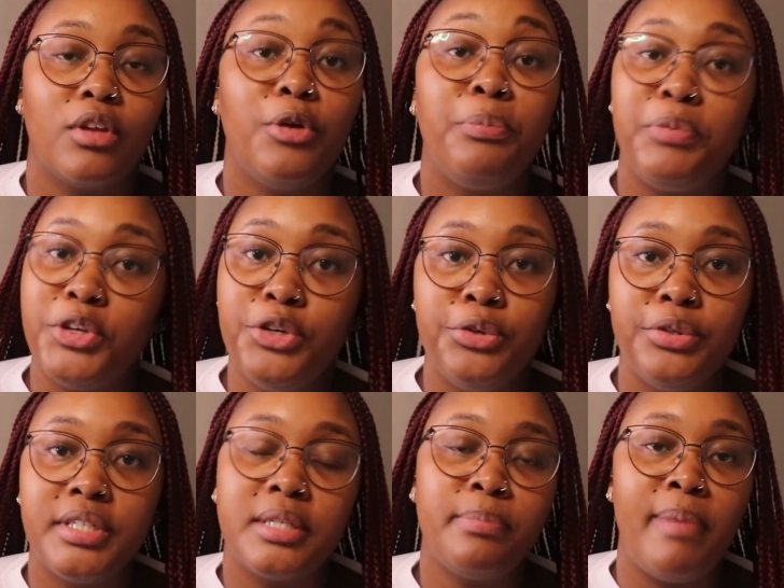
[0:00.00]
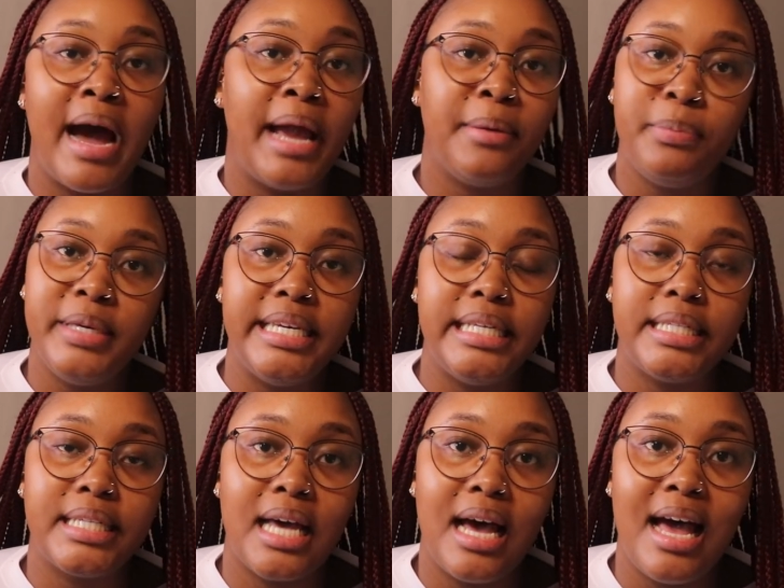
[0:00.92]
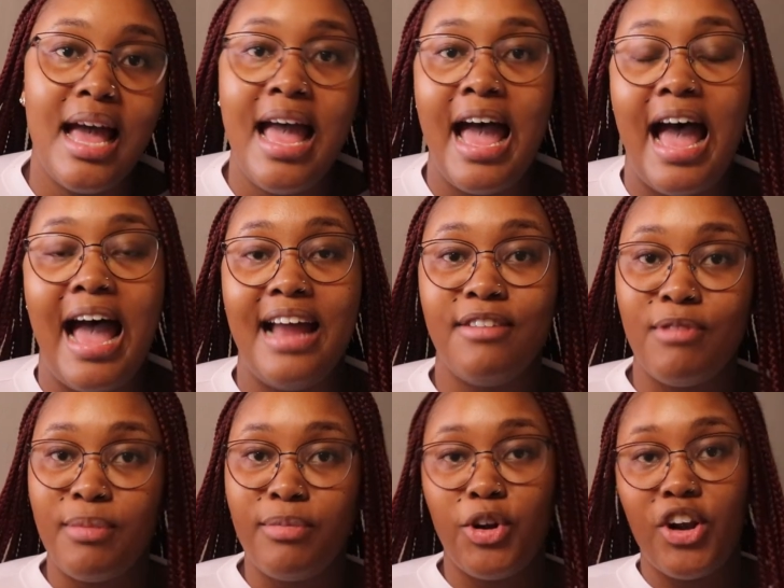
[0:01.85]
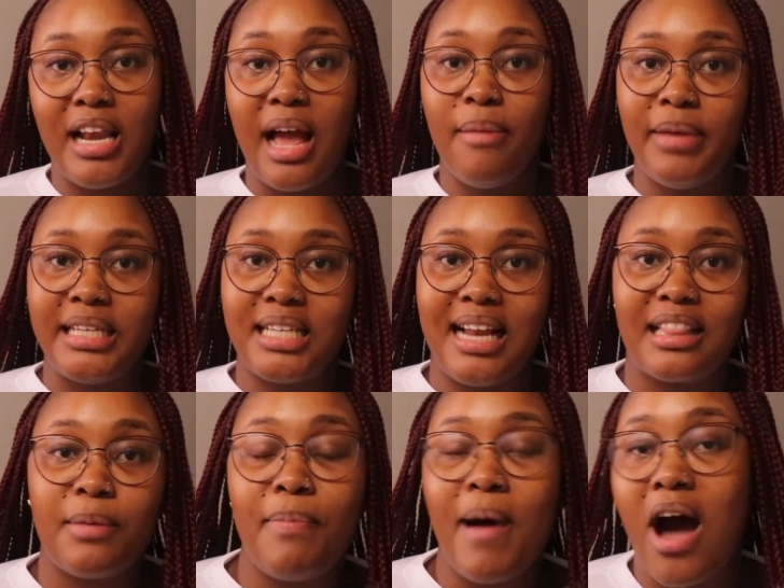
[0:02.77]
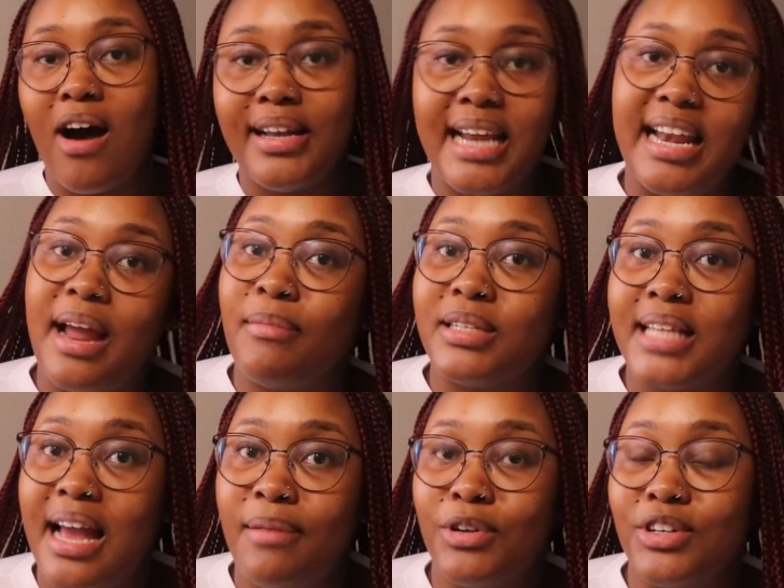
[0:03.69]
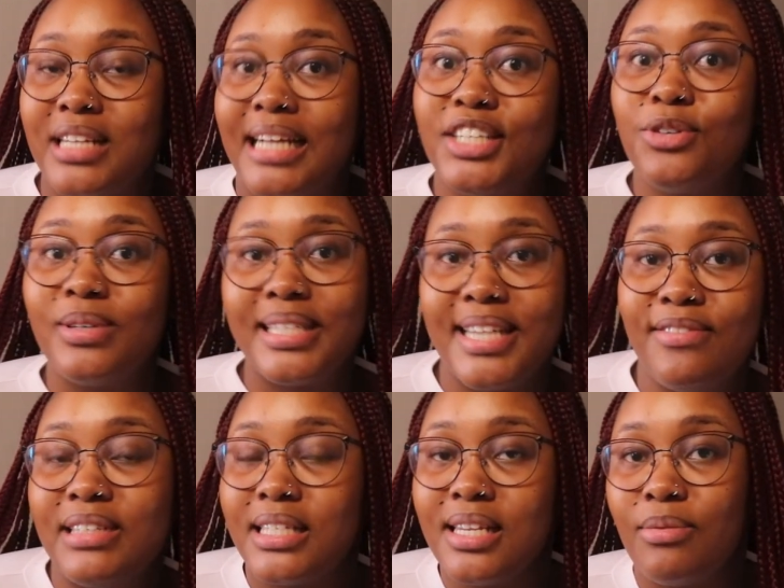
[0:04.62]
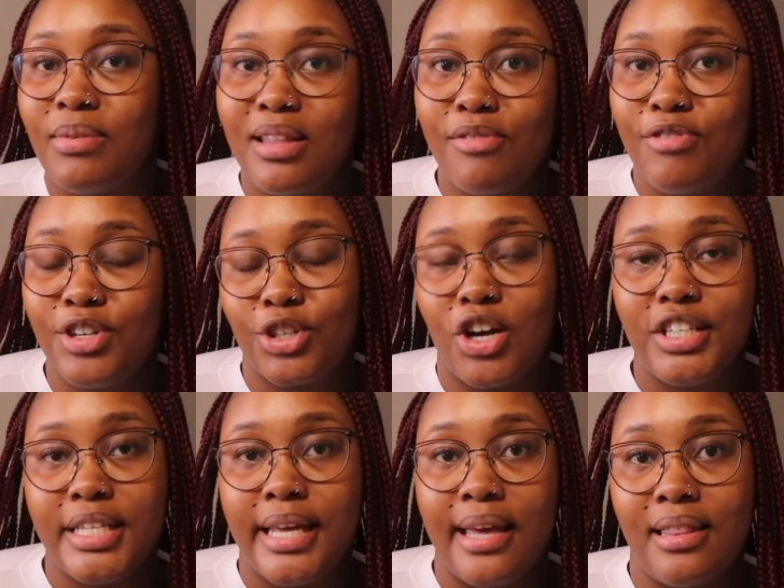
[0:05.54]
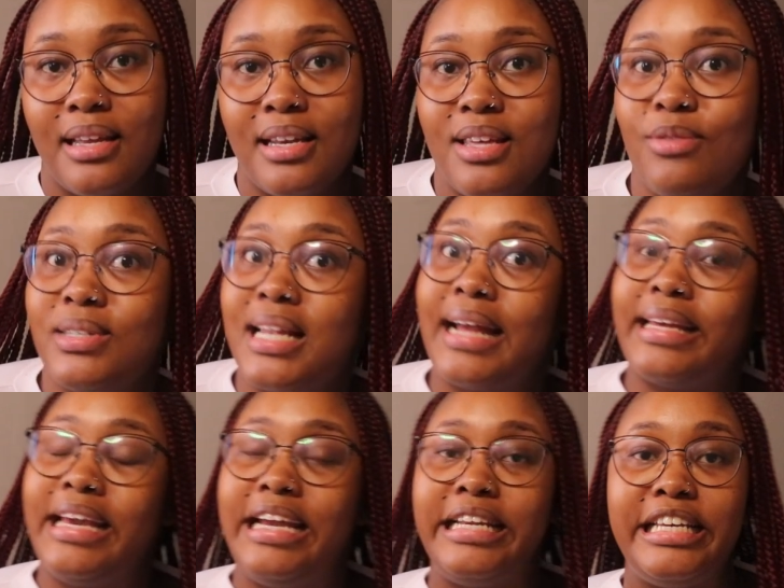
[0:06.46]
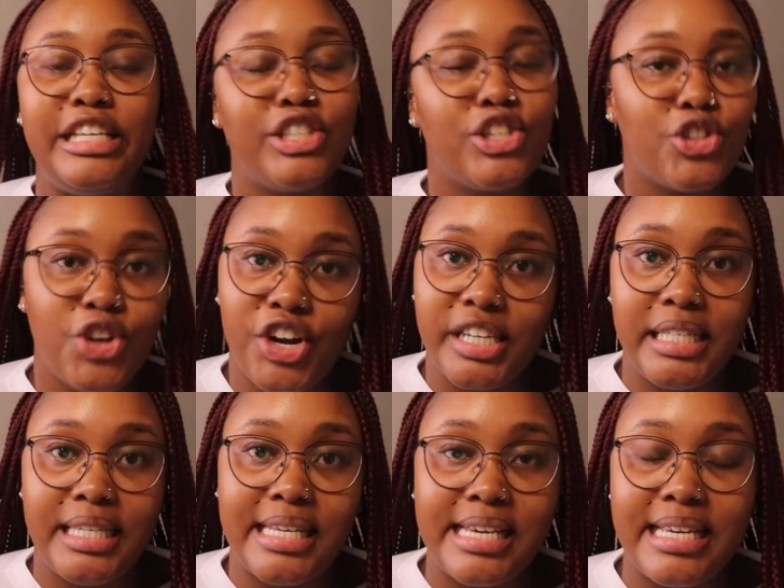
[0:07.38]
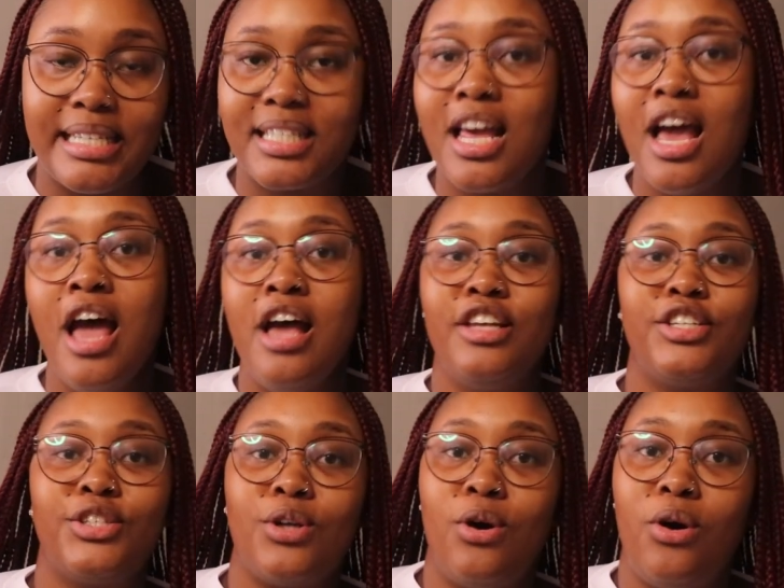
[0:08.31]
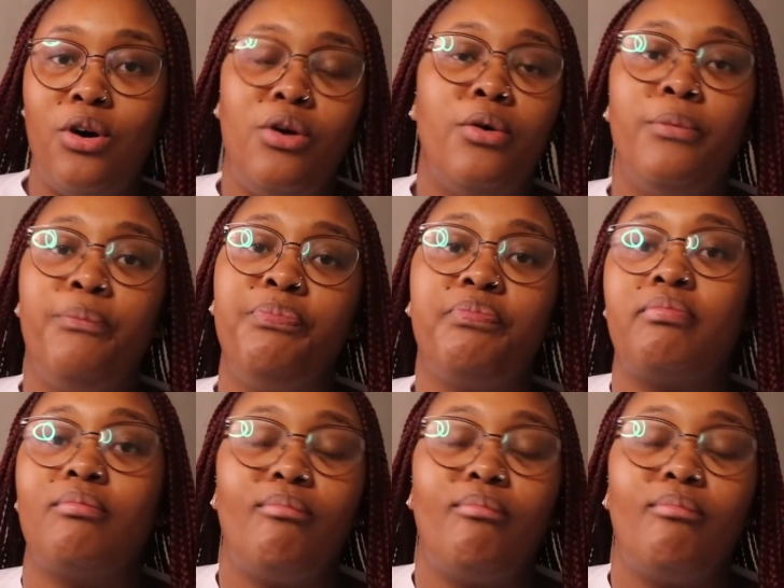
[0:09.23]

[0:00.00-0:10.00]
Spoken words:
abused by Pieter. And remember earlier I mentioned, like, the power dynamics they had, because, like, she was 17 when they first got together and he was, like, in his 30s. So